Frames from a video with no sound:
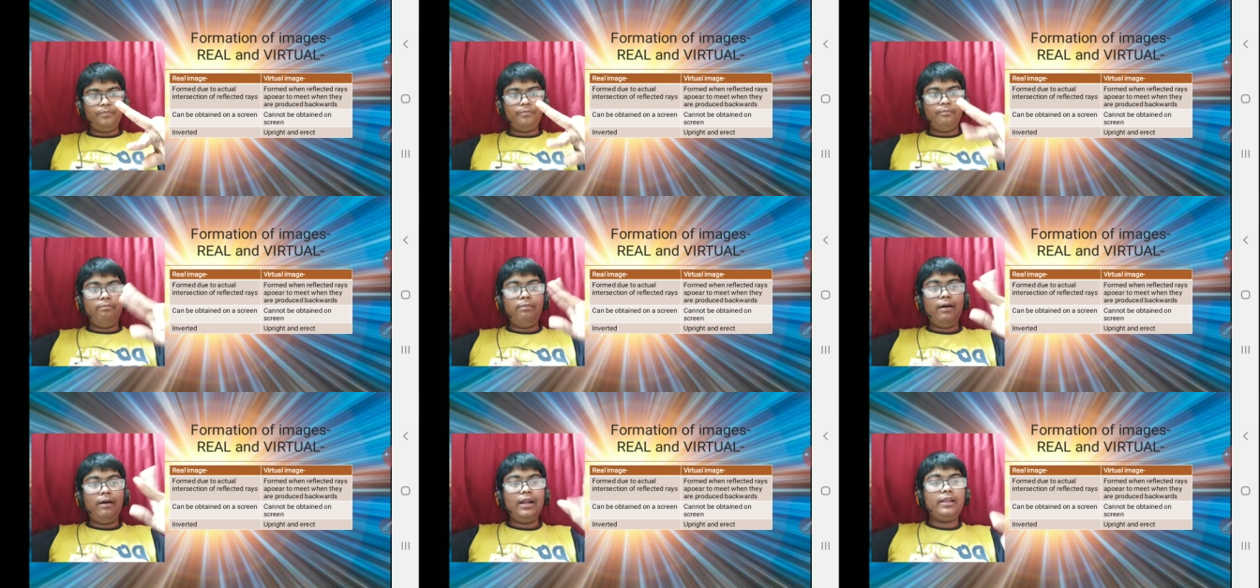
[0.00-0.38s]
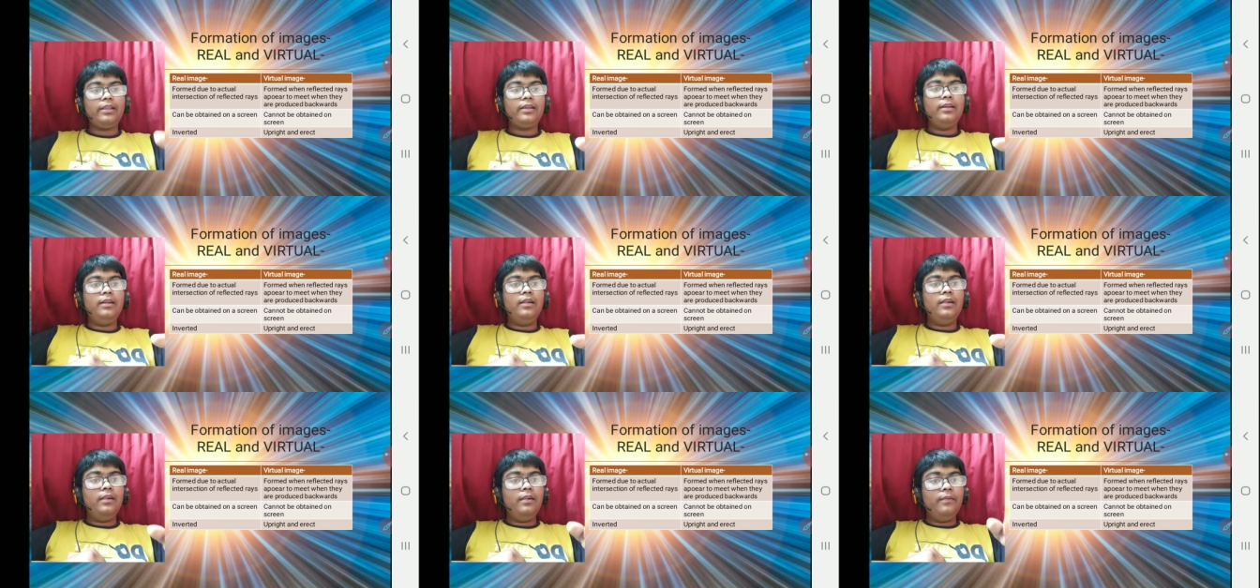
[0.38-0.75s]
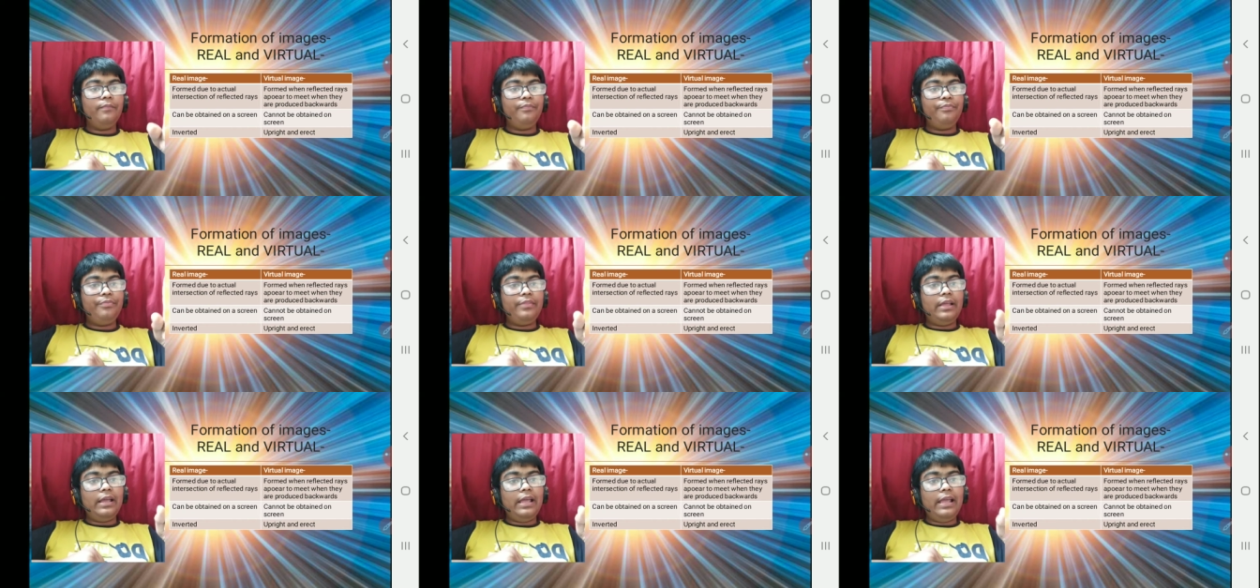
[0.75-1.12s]
but
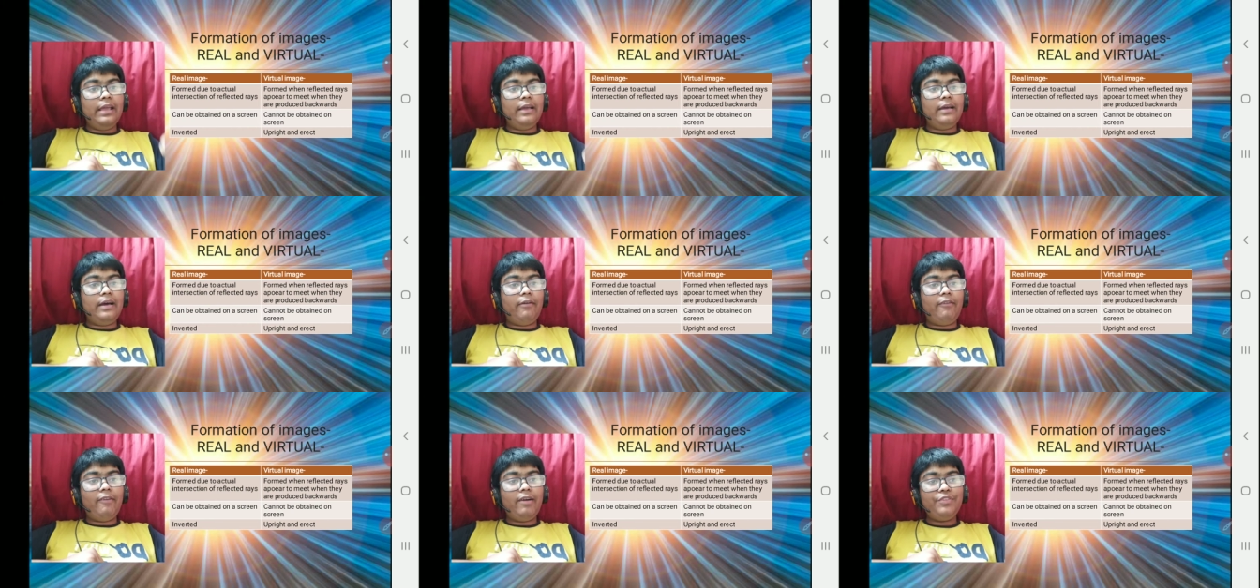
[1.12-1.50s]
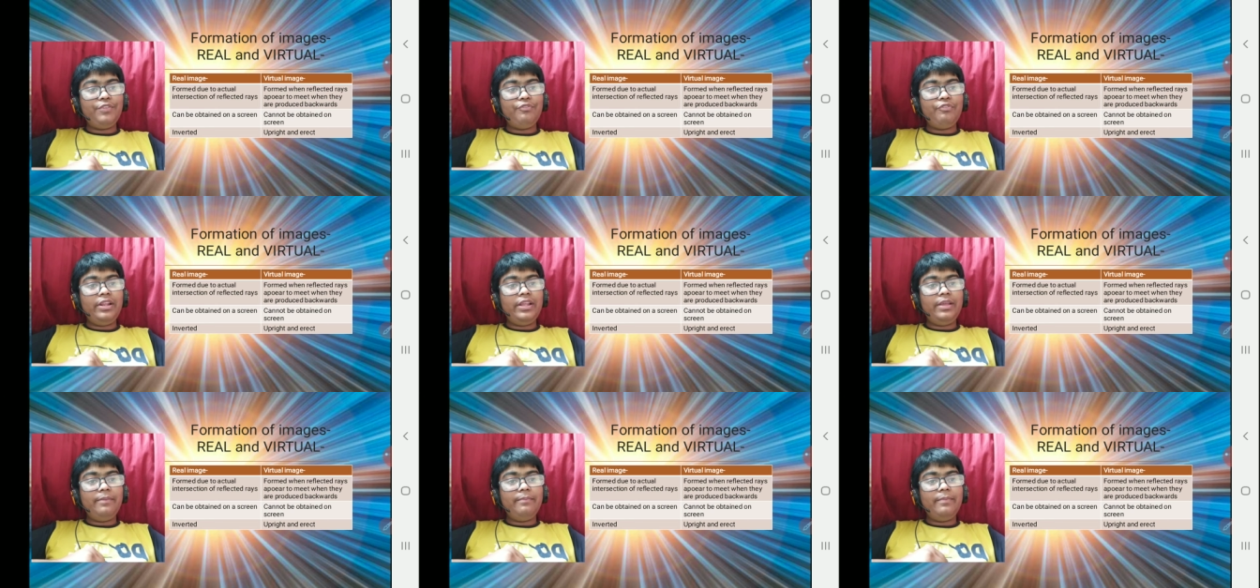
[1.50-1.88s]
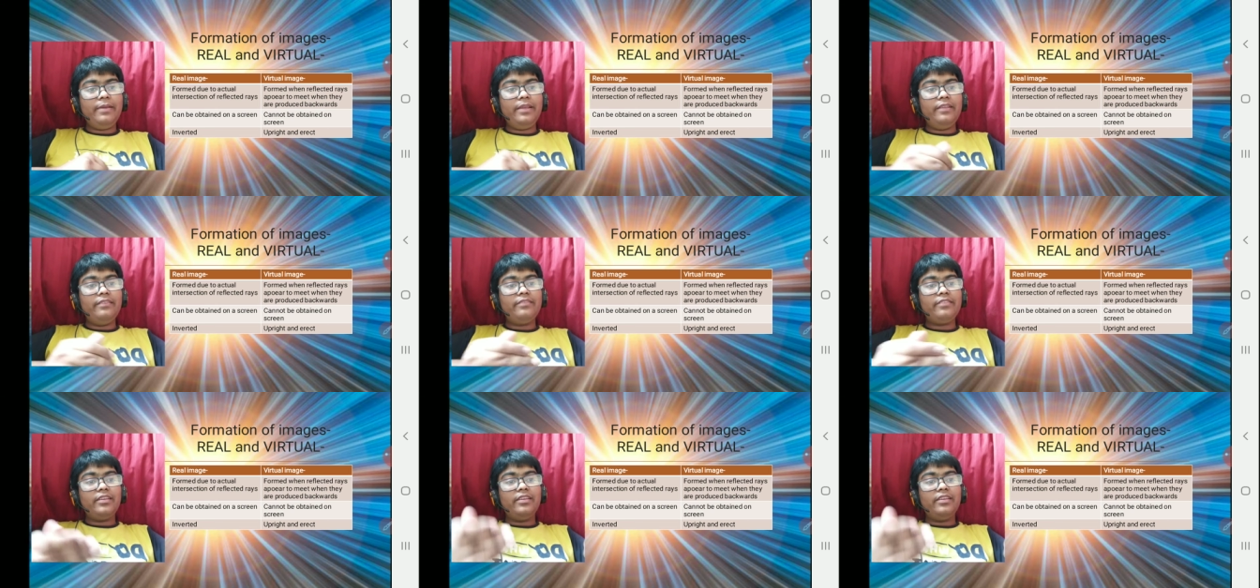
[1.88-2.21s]
the virtual image